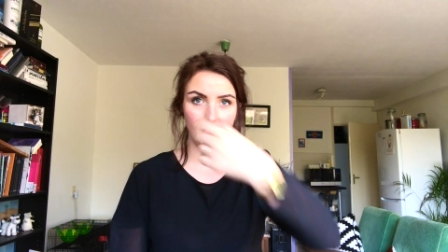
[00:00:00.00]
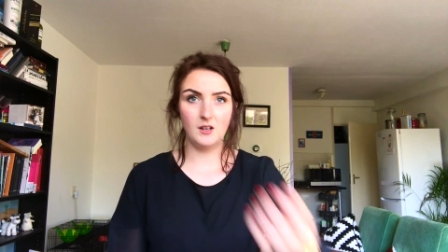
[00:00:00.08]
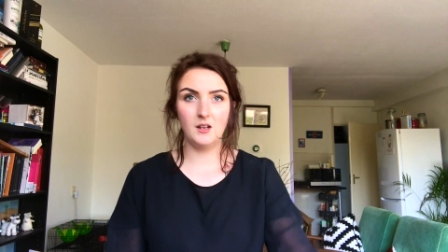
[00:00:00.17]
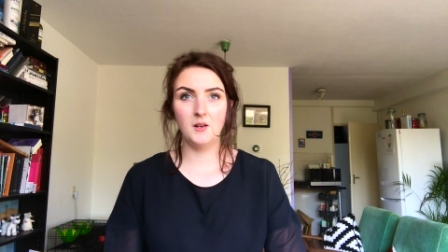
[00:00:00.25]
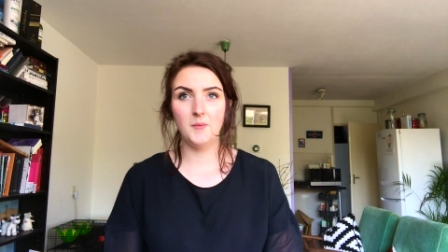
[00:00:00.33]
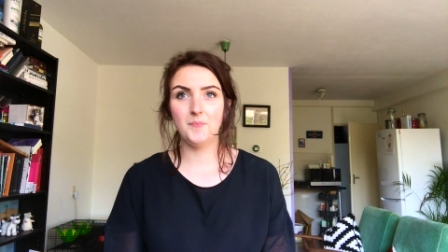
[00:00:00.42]

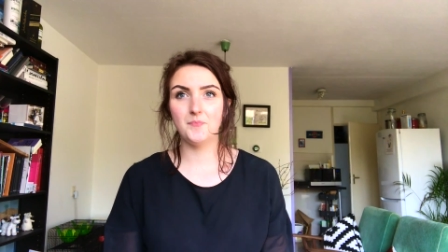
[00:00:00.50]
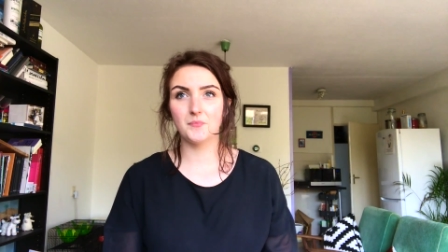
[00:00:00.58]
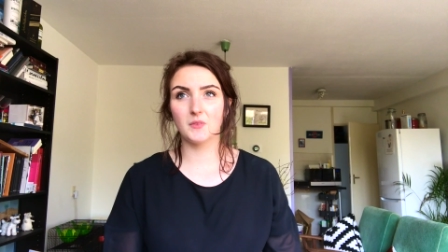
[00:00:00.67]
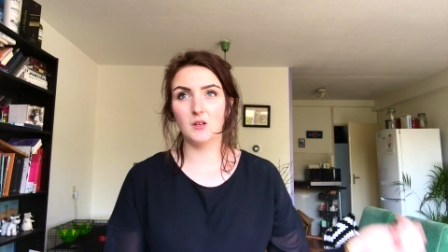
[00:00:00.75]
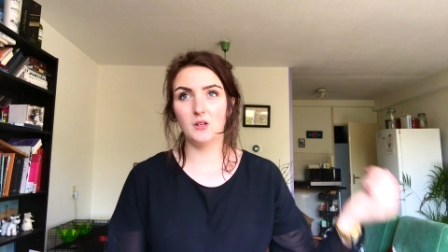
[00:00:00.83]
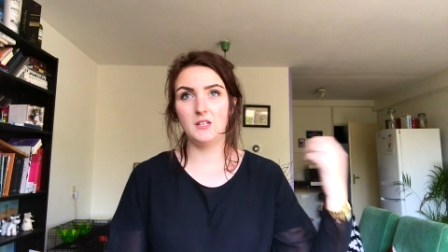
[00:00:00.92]

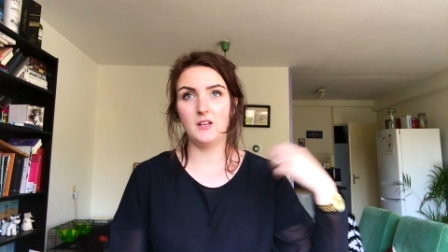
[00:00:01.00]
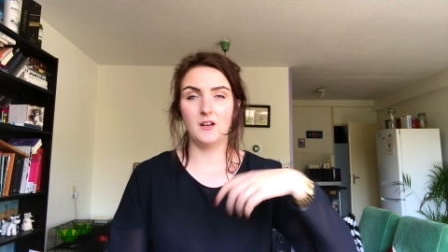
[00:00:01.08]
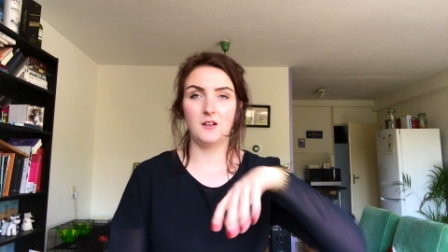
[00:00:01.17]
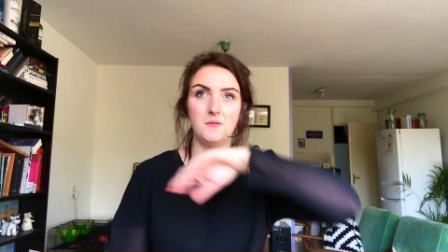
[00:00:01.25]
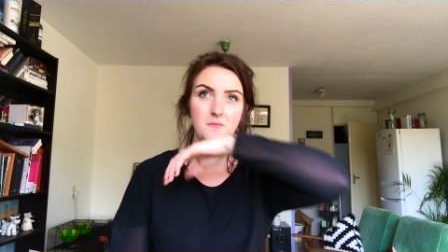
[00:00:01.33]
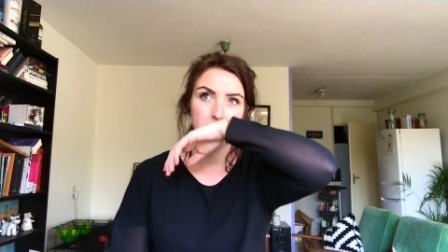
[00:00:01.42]

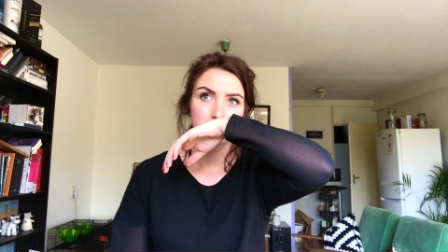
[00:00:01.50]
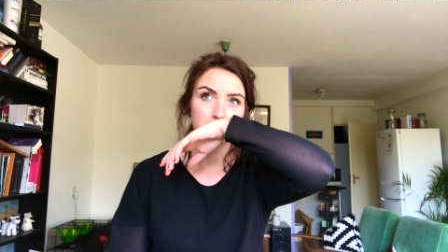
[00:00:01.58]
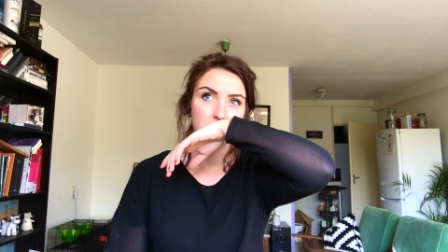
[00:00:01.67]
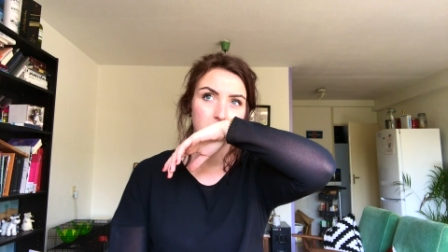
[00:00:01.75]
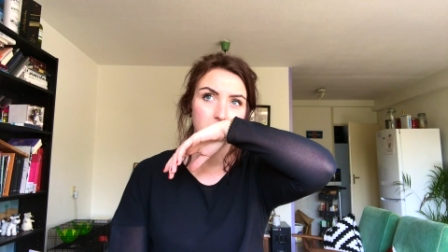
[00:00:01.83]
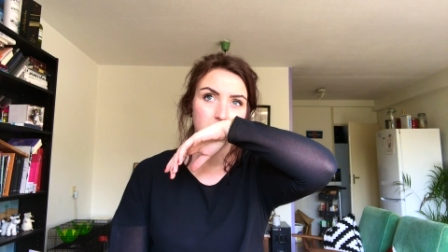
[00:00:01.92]
Yeah.
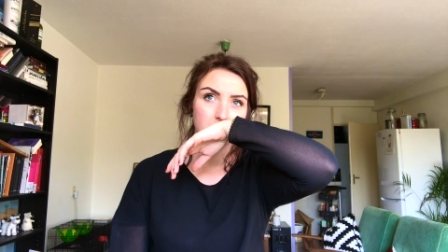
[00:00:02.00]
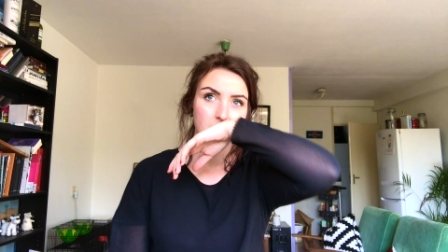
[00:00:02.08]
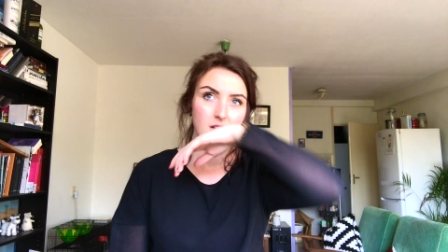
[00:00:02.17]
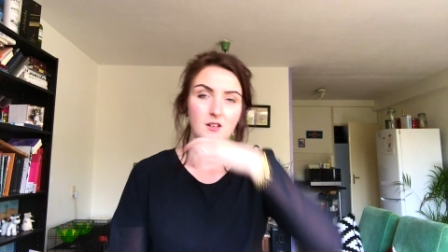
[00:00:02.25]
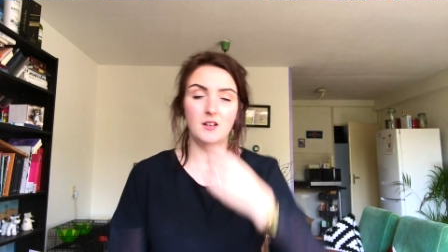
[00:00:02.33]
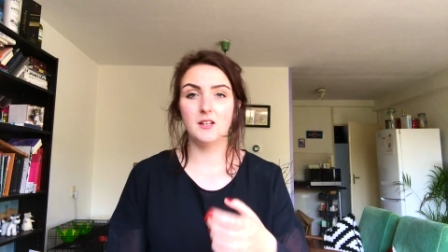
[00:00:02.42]

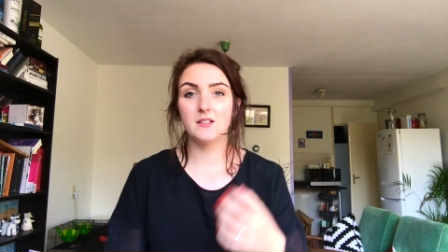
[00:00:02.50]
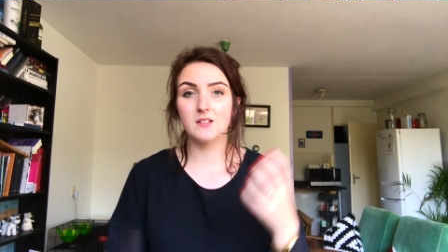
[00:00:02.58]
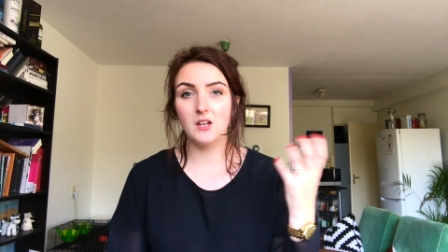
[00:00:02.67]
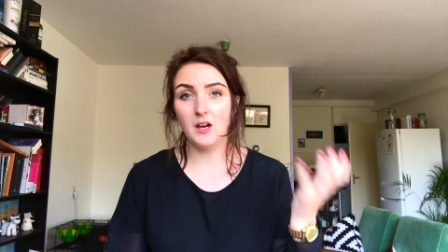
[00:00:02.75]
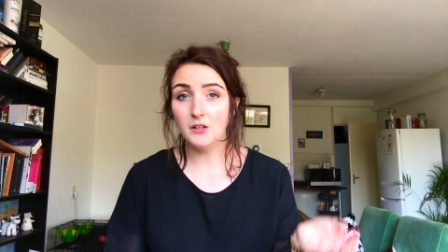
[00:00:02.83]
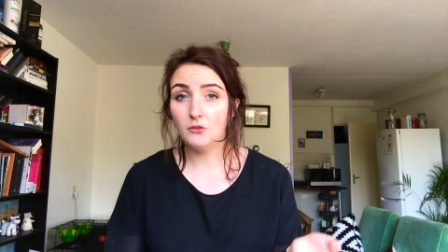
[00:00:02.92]
It
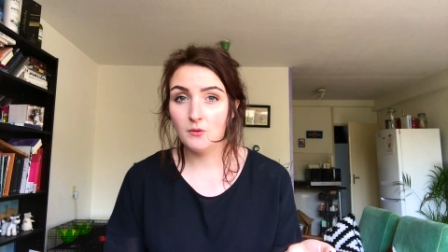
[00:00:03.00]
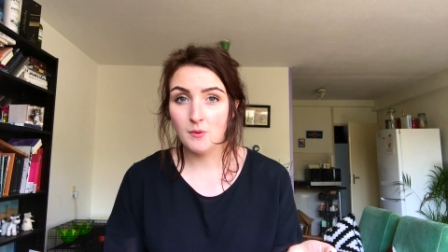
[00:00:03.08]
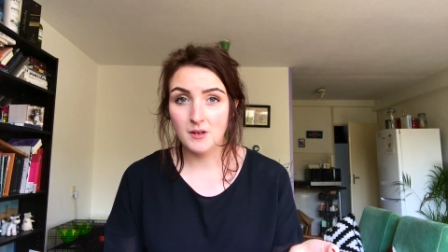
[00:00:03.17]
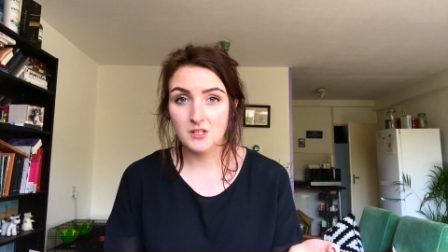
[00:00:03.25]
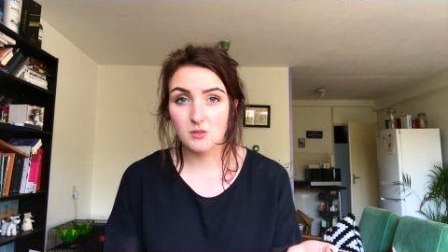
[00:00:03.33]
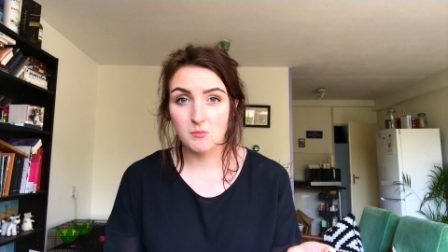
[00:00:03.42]
kind of
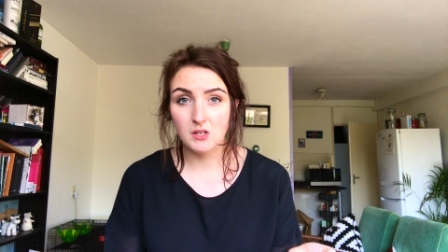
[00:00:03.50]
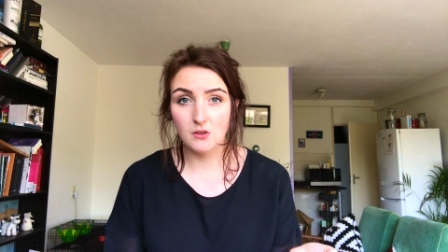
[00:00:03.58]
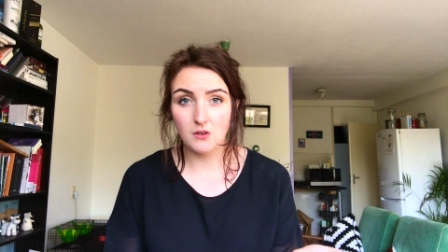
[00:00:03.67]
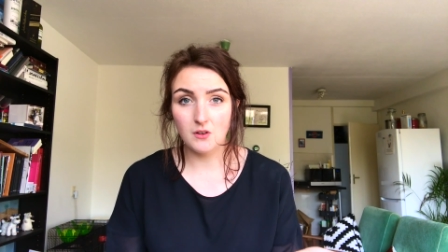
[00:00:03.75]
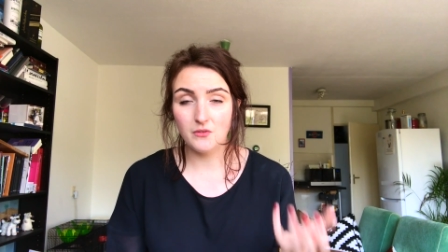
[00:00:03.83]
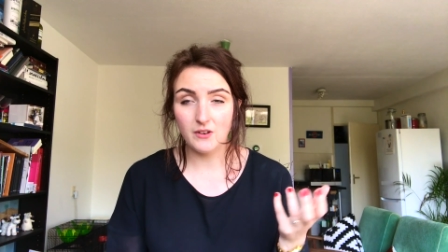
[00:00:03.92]
reminds me
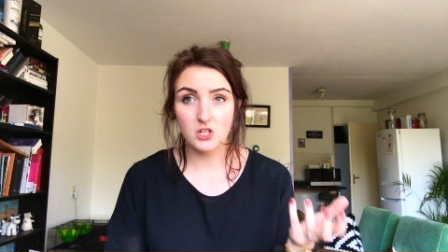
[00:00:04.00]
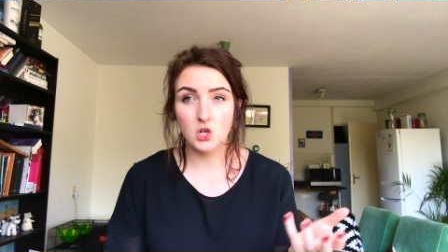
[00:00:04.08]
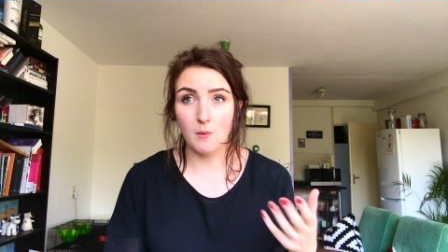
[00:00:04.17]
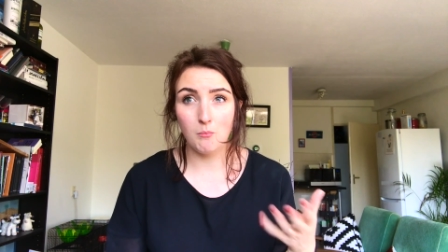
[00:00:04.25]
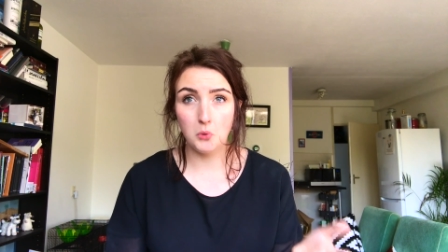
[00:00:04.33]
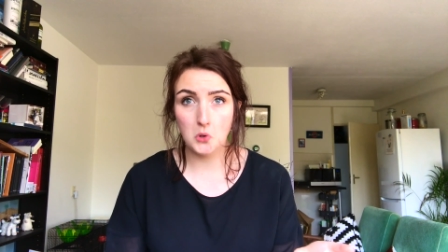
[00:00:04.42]
of a
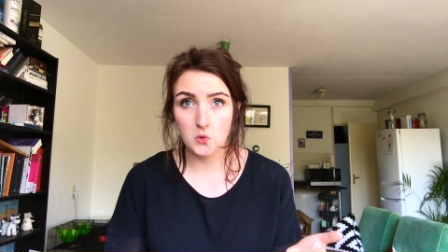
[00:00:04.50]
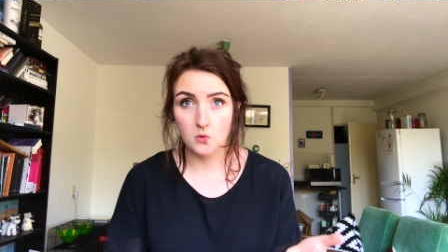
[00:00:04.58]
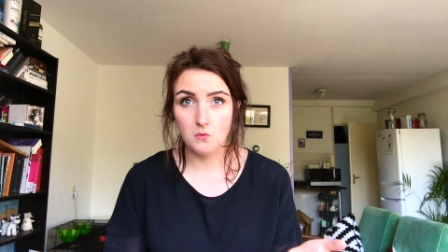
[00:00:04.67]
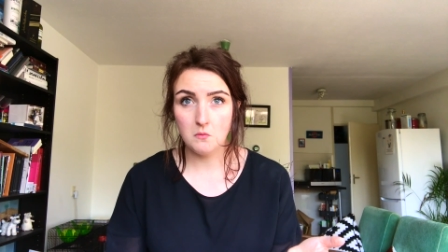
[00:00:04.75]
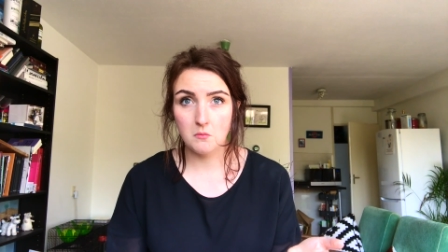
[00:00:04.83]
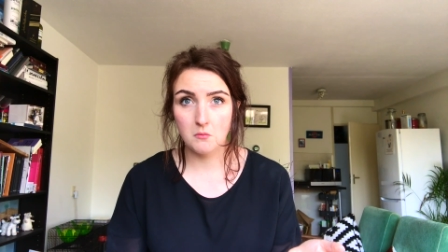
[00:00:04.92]

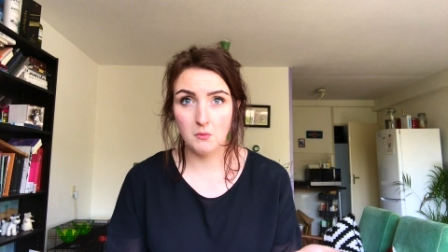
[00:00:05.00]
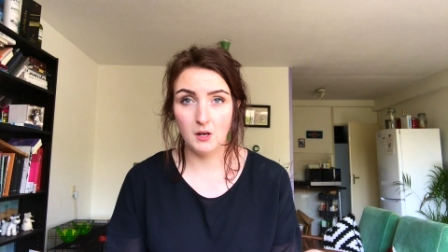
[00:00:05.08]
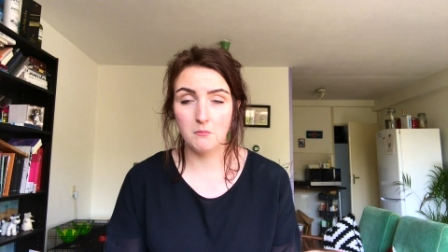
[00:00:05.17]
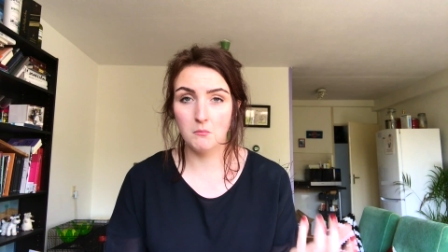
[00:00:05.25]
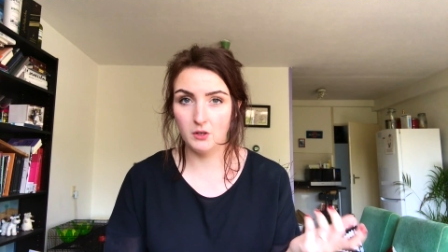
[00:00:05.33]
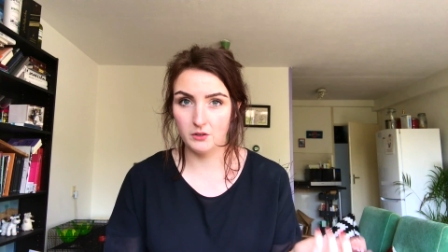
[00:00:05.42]
shampoo my
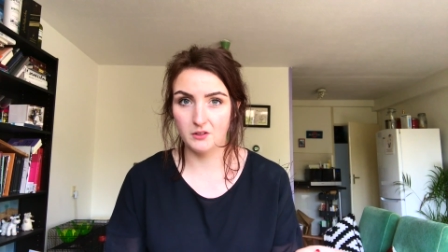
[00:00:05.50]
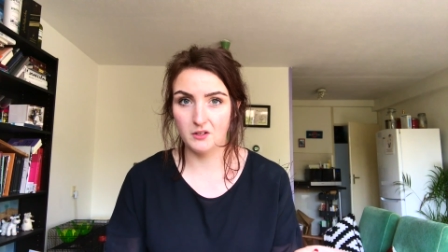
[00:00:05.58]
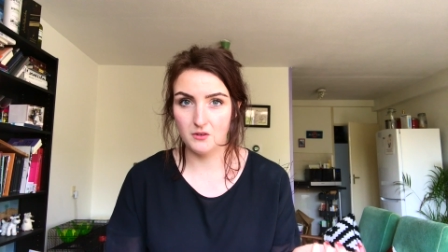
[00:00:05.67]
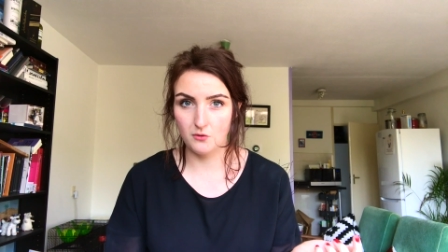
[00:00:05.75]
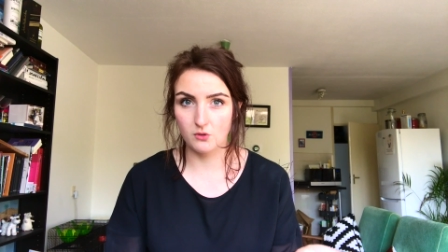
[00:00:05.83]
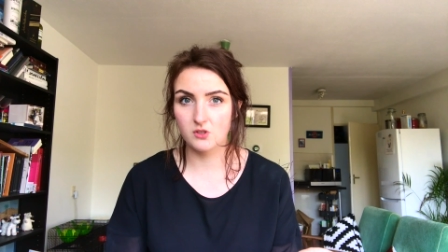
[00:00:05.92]
mother
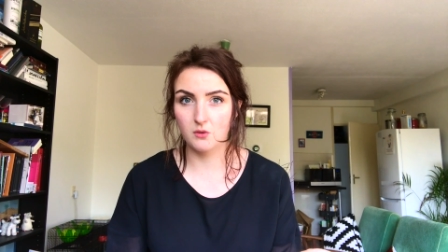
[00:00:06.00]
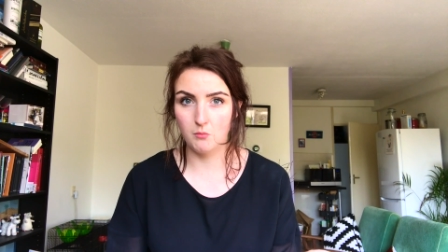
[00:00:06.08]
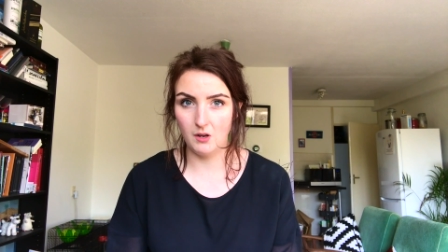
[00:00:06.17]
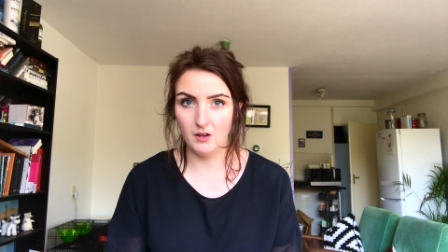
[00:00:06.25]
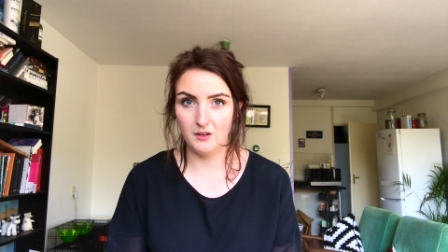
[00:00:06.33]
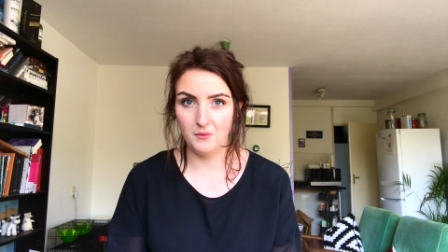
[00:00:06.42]
used to
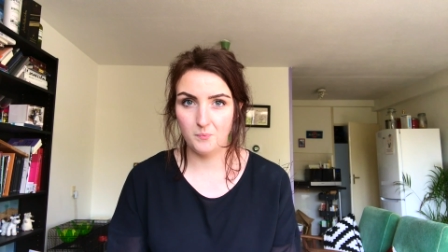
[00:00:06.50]
buy